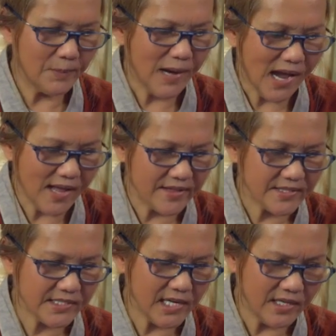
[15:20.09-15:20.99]
the
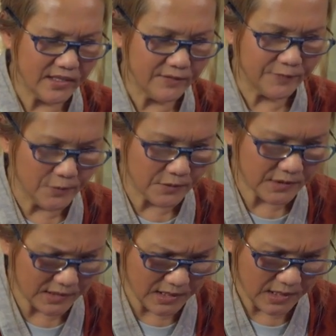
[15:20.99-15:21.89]
paths and the
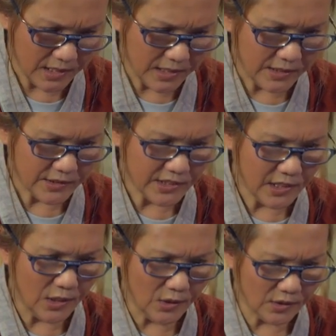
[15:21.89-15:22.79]
fruits,
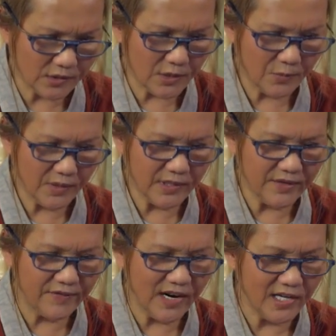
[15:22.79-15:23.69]
she looked with
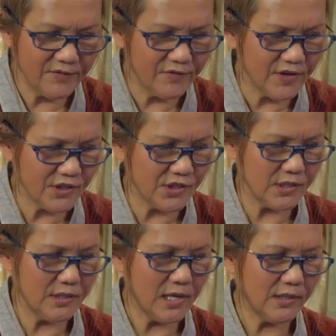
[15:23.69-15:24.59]
divine
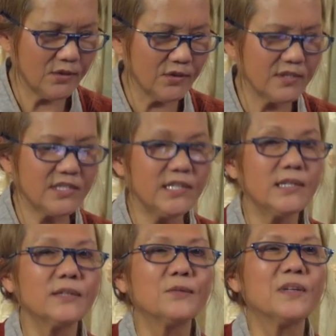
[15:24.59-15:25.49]
vision and
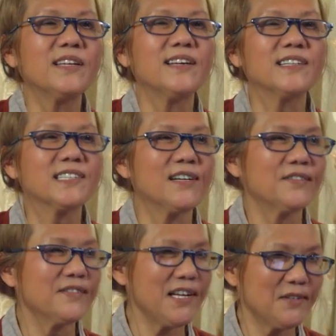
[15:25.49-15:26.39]
considered within
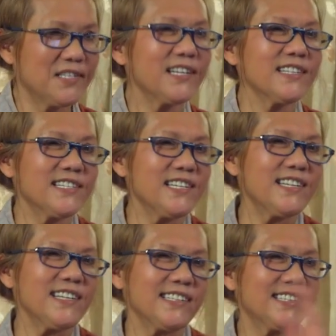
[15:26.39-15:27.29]
herself. Now she can see
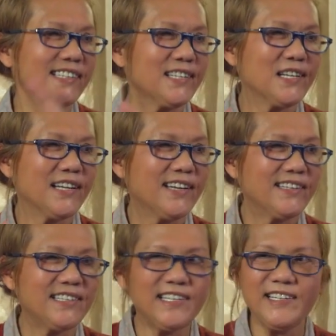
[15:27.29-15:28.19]
things.
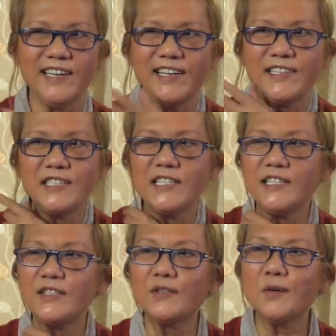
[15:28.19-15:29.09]
See,
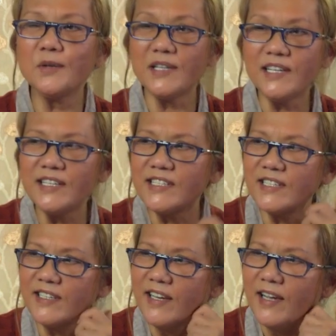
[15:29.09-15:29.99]
she's so
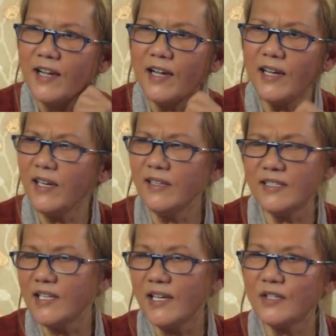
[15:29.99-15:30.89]
diligent and
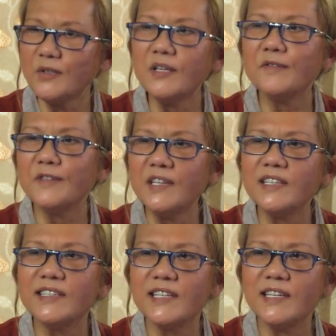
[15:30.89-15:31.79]
she has good
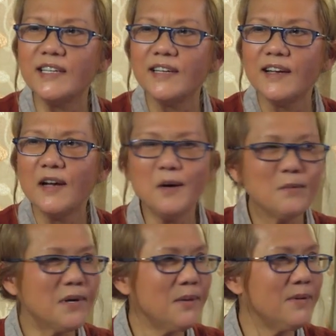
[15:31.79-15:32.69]
affinity, or
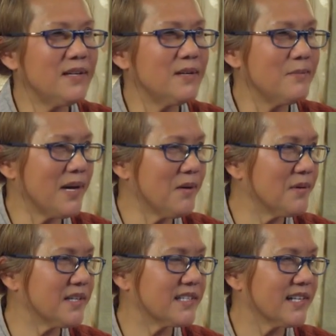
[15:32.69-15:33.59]
maybe the
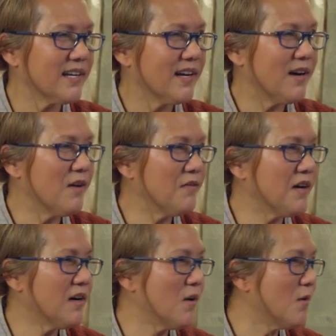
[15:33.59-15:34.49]
merit of
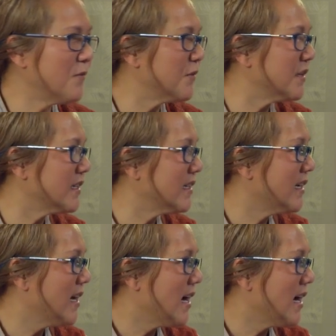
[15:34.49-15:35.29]
her offering